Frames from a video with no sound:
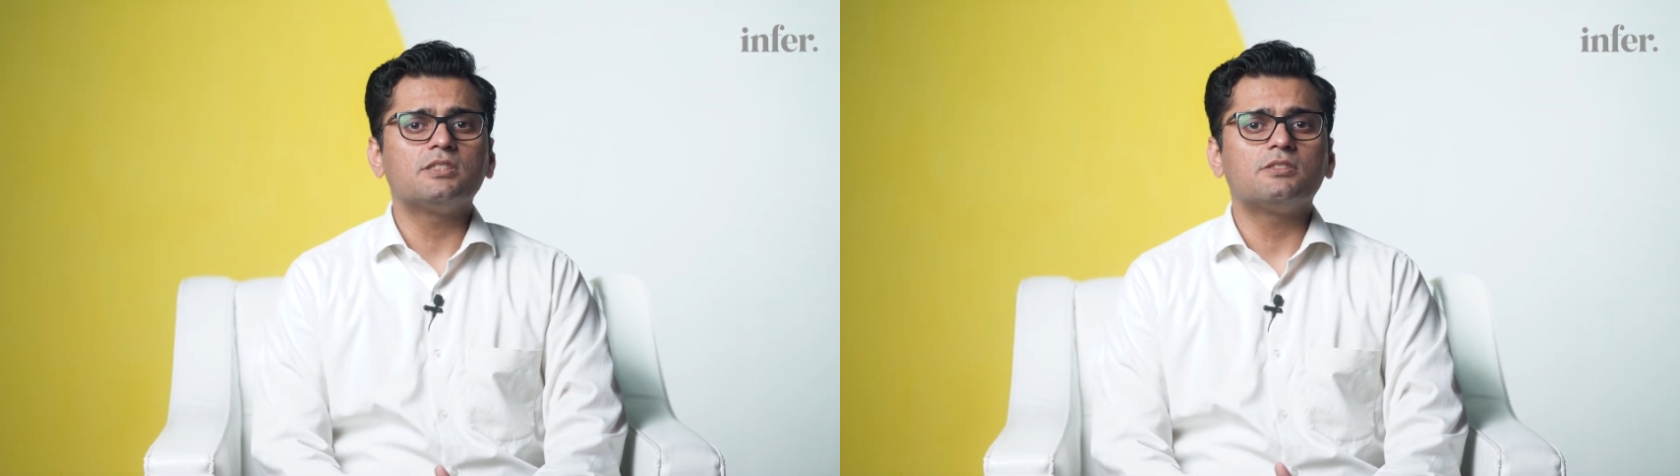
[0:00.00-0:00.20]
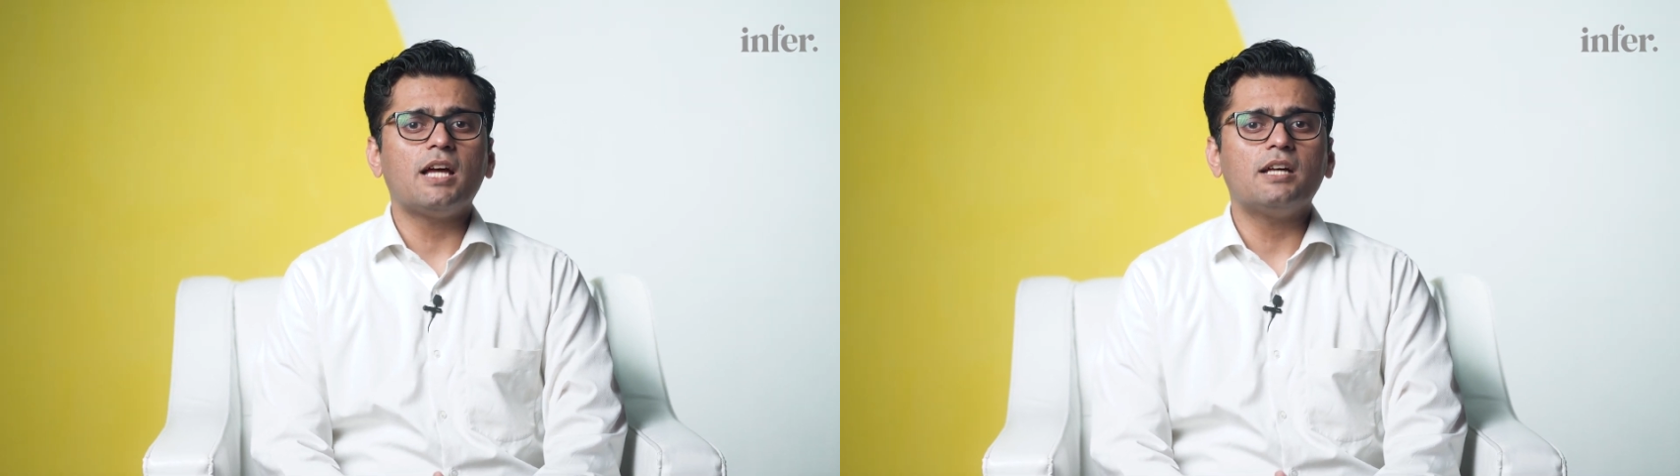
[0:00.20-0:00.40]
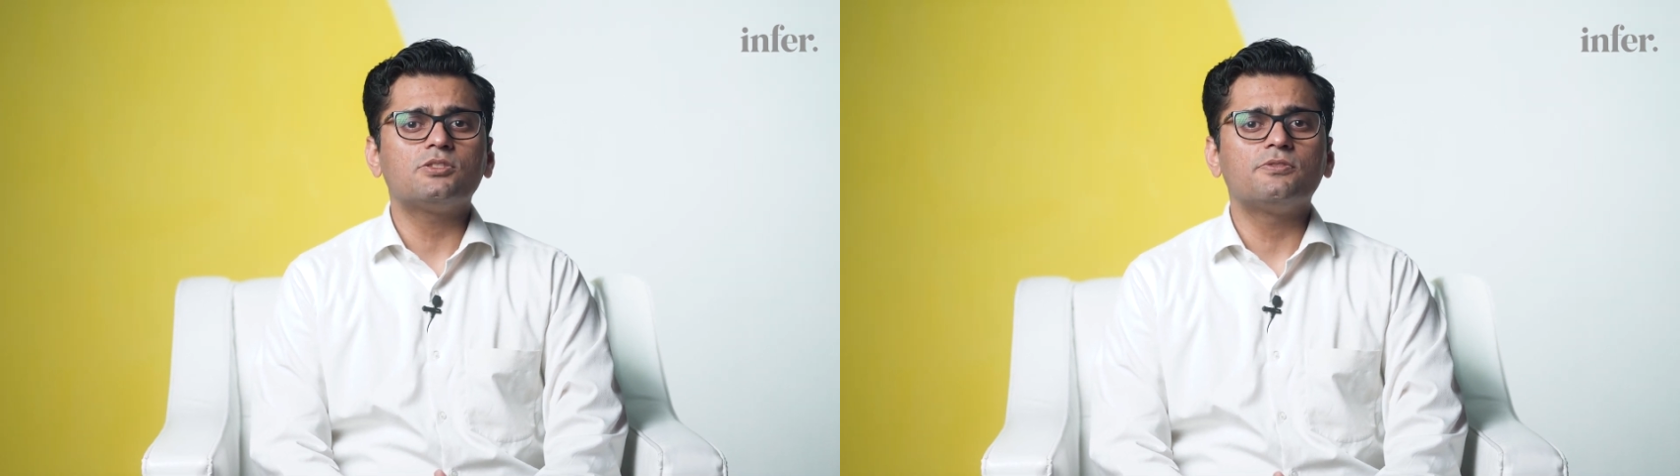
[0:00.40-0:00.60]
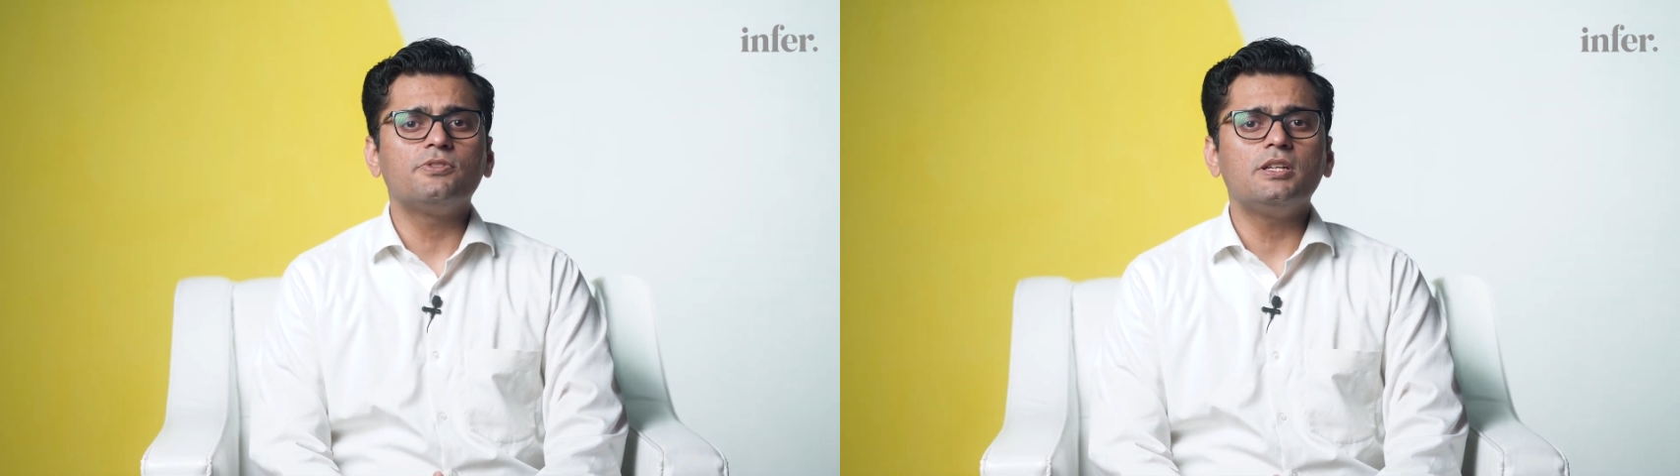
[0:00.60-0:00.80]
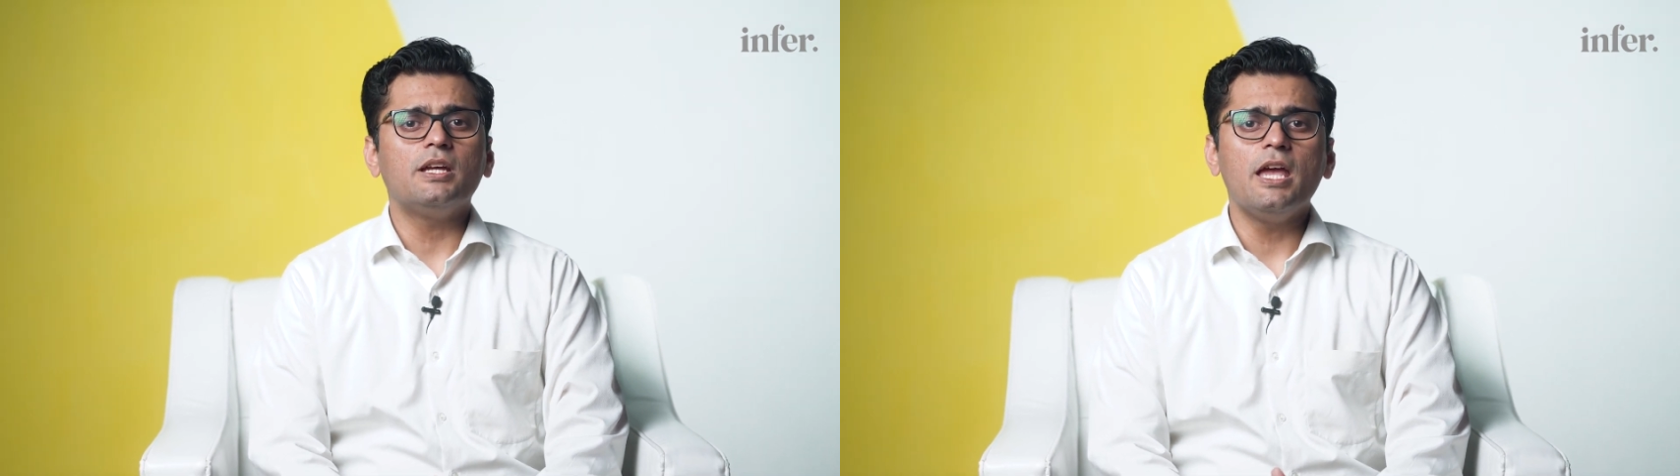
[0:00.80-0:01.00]

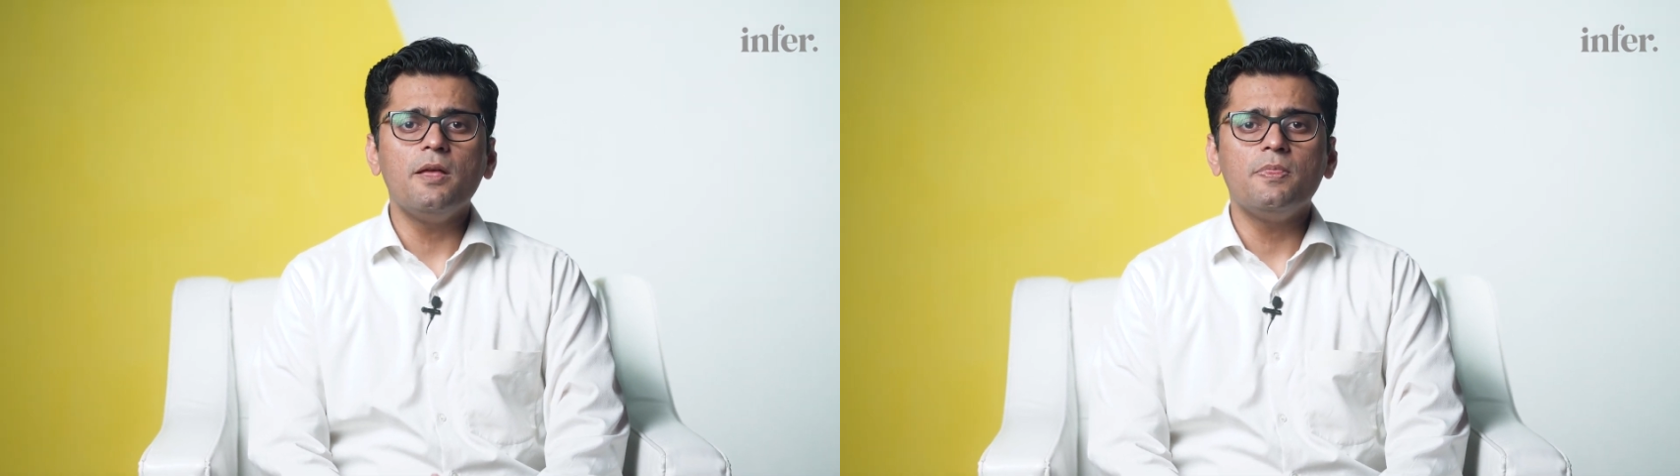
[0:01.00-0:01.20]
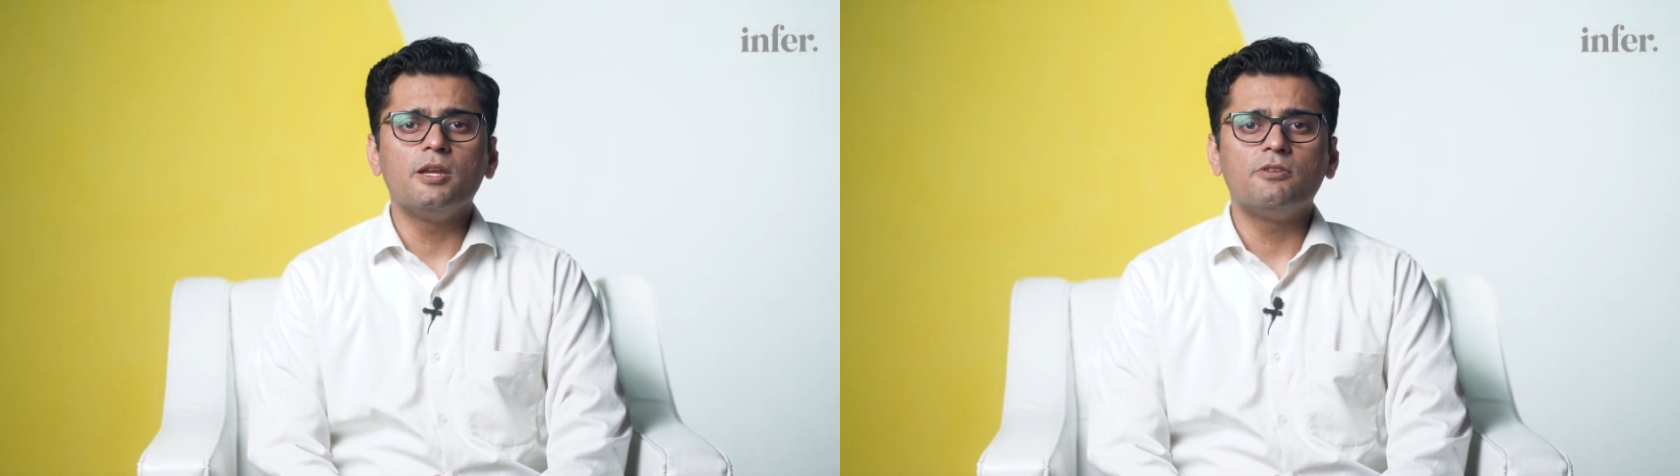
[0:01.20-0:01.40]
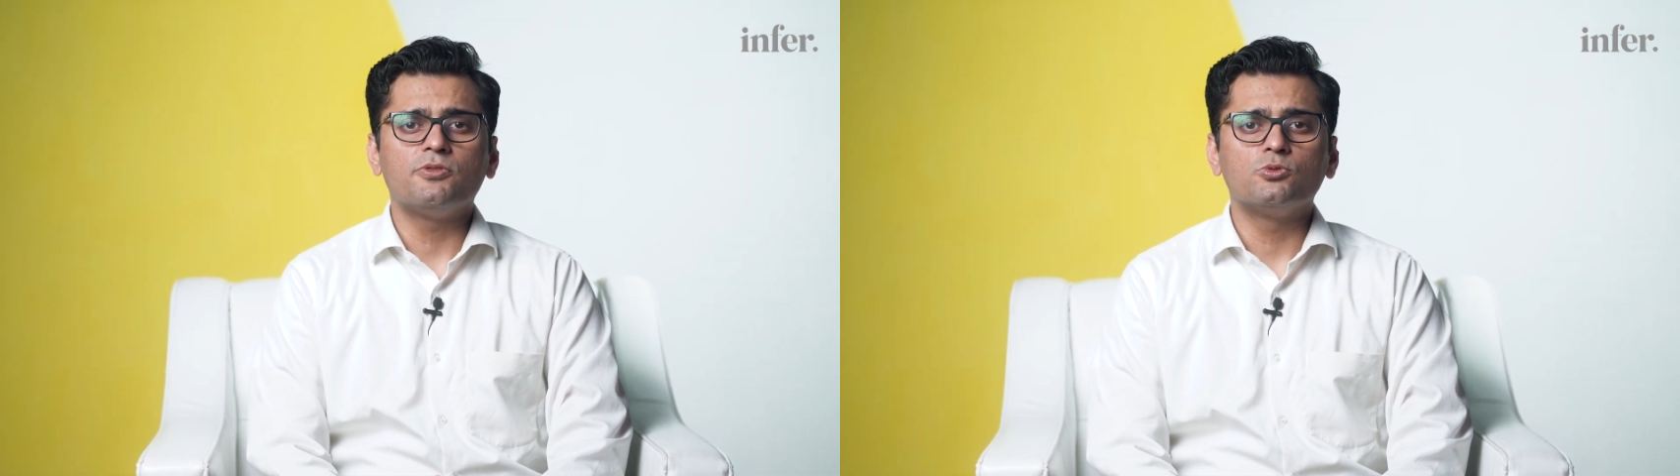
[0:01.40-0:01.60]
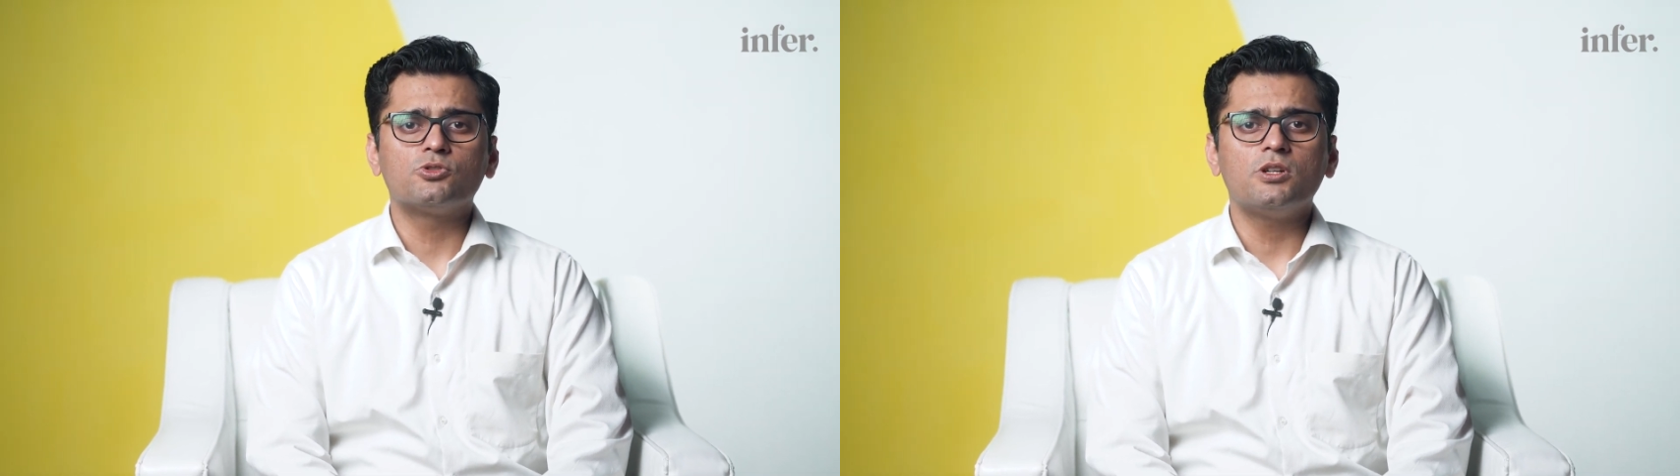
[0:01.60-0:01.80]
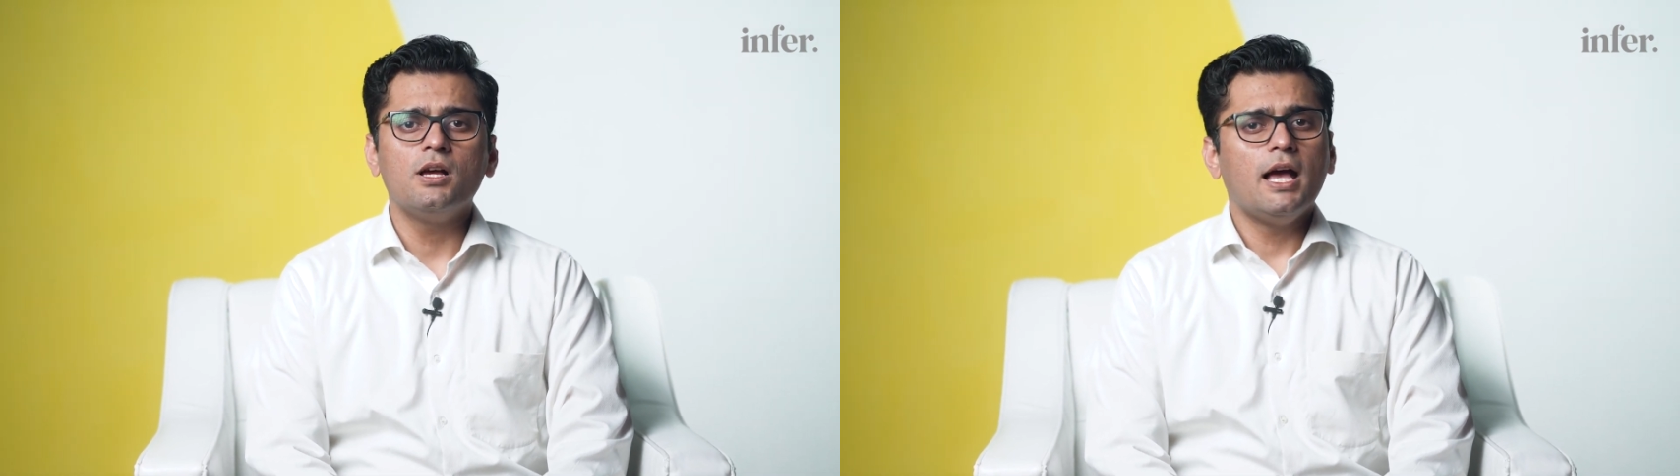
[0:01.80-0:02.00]
catastrophe in near
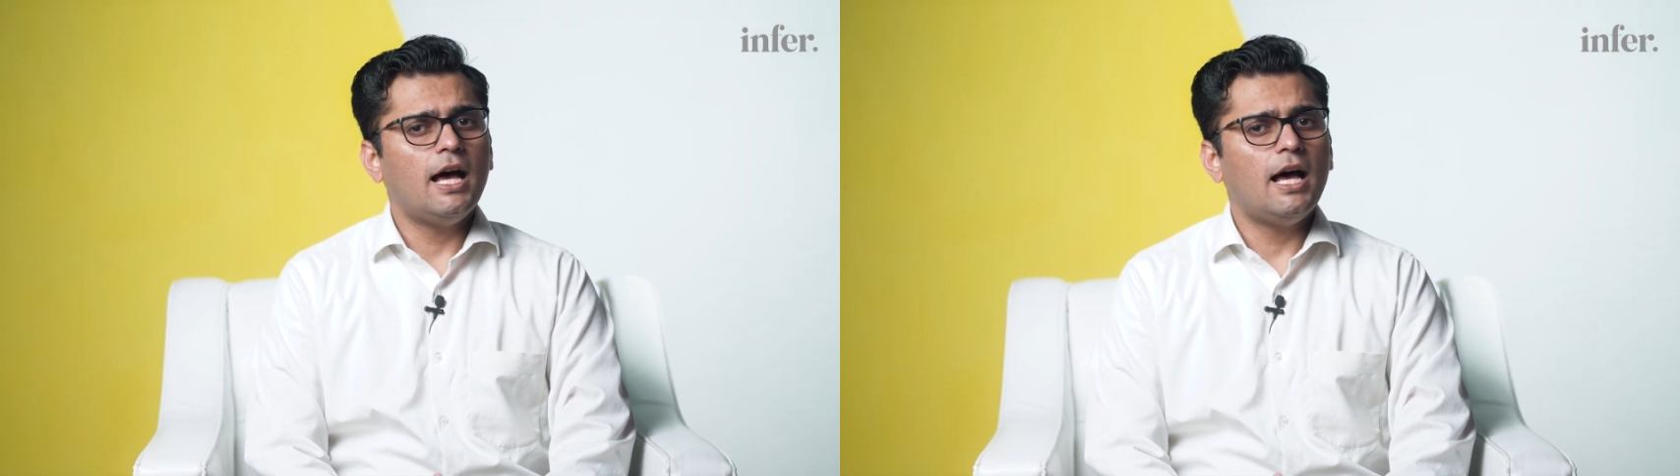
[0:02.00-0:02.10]
future